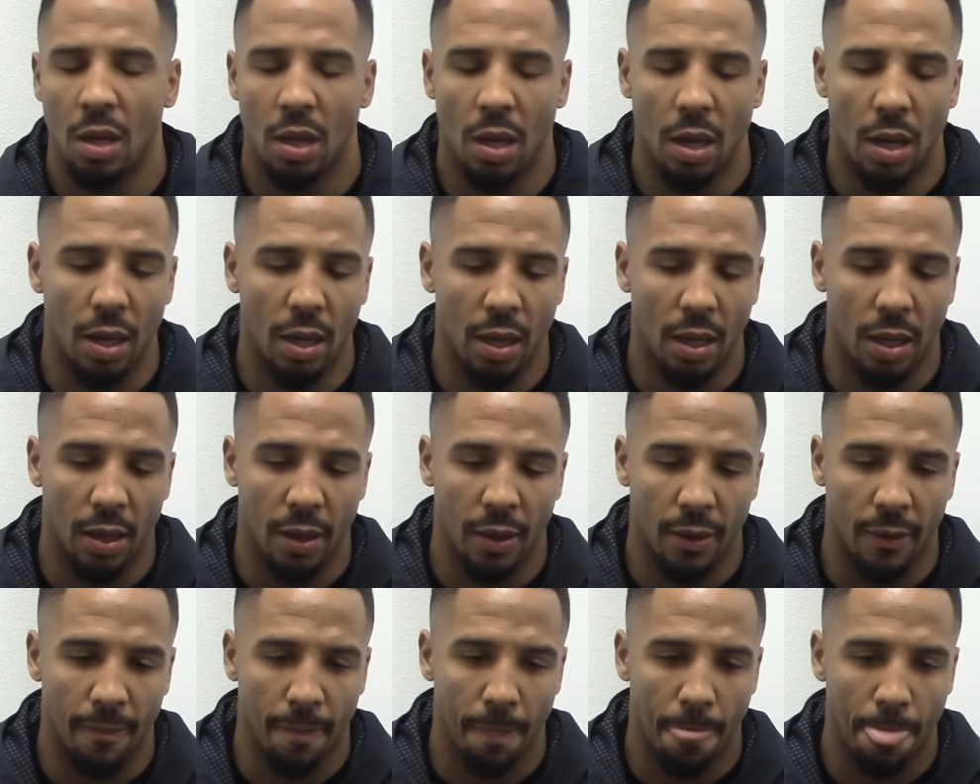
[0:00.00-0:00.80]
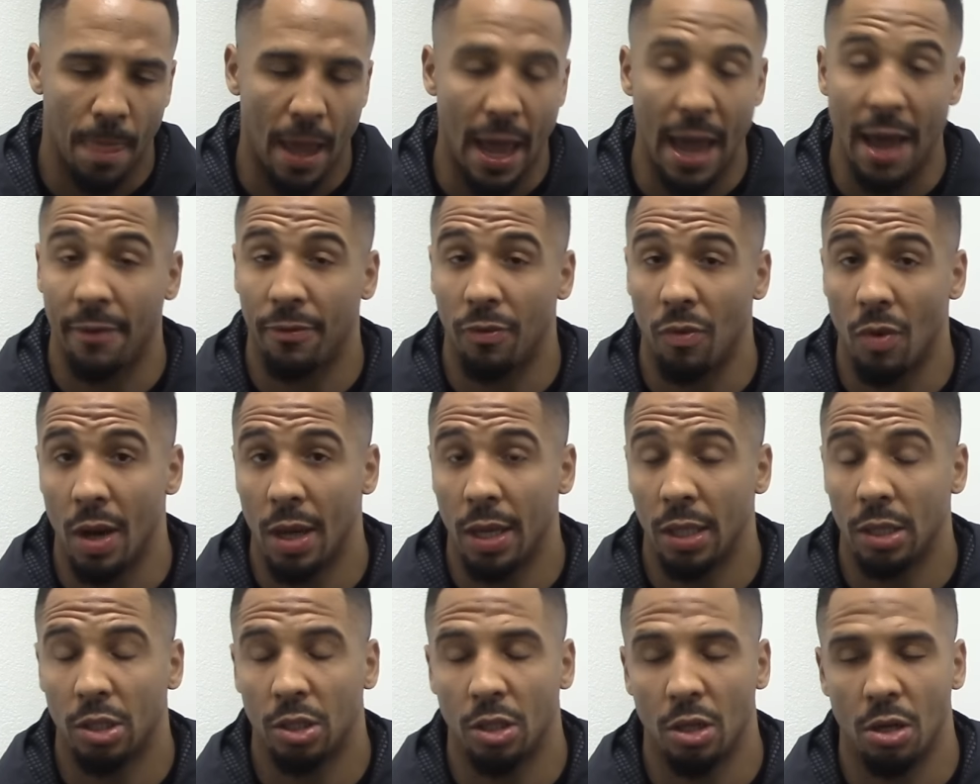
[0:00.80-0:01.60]
Uh,
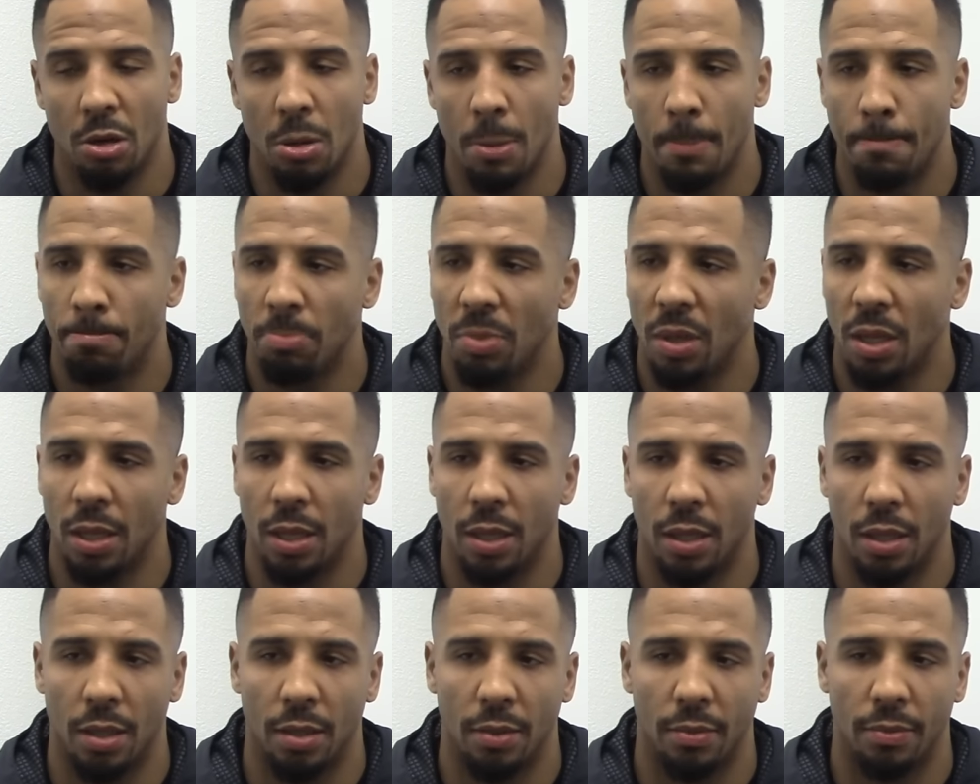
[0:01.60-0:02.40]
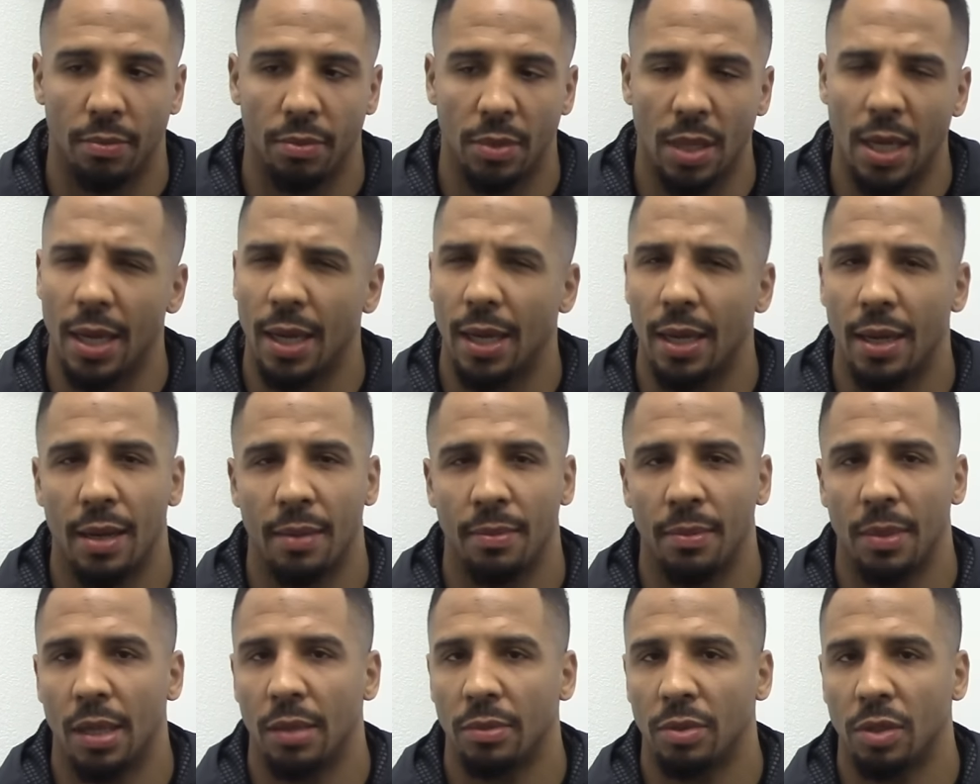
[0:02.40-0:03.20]
halfway. So um, yeah,
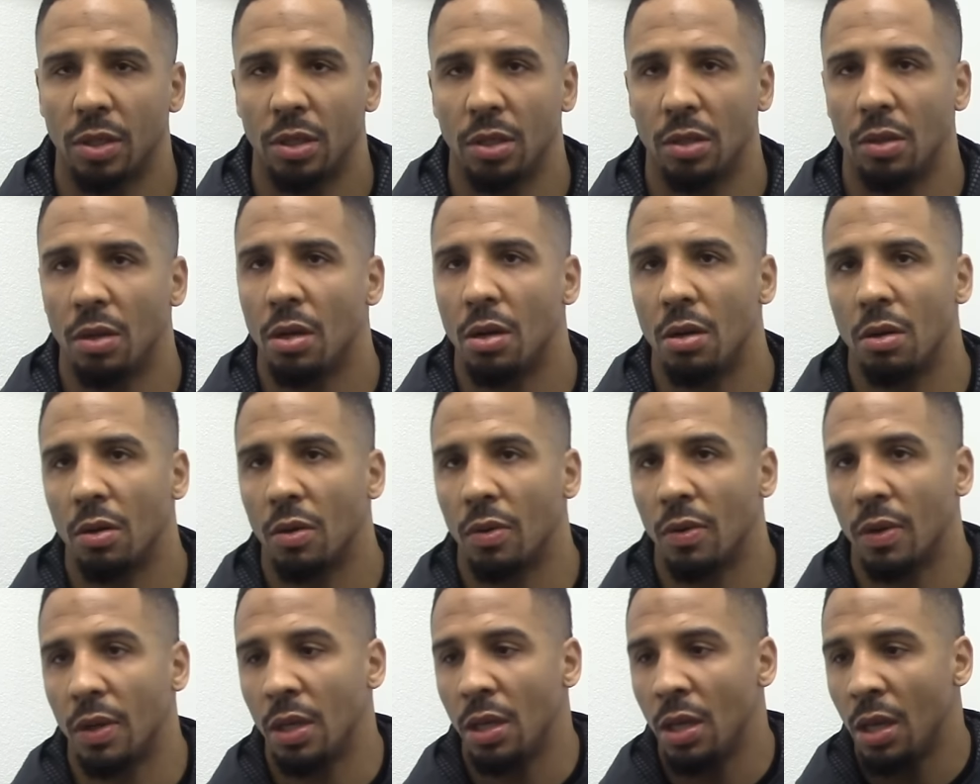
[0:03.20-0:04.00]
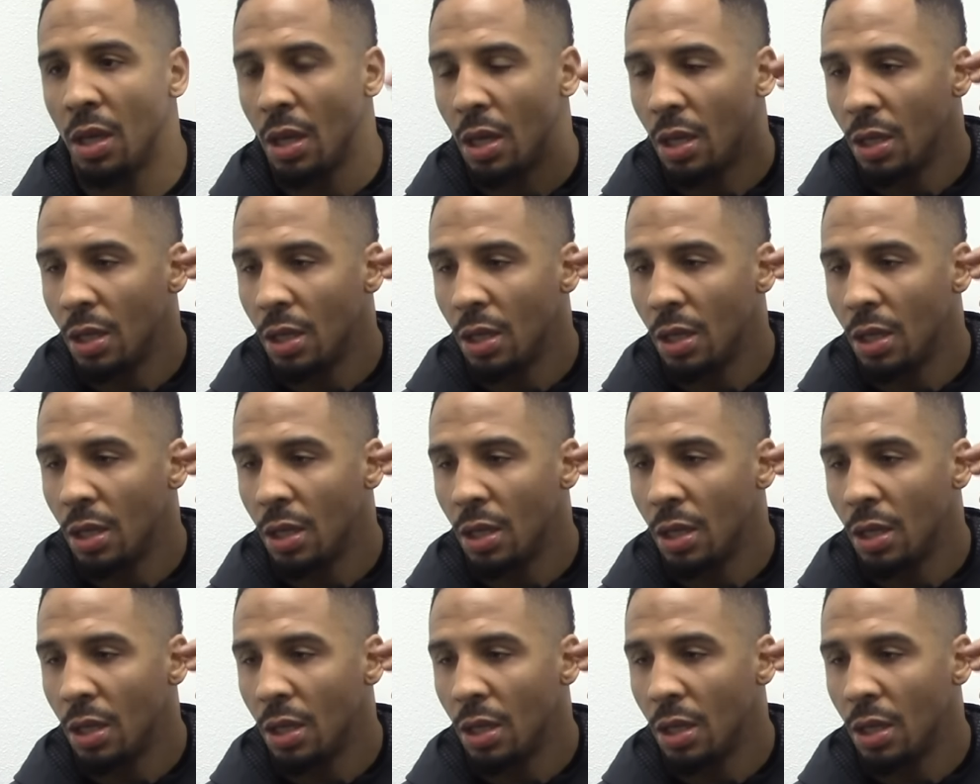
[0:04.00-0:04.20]
I'm, I'm still hungry,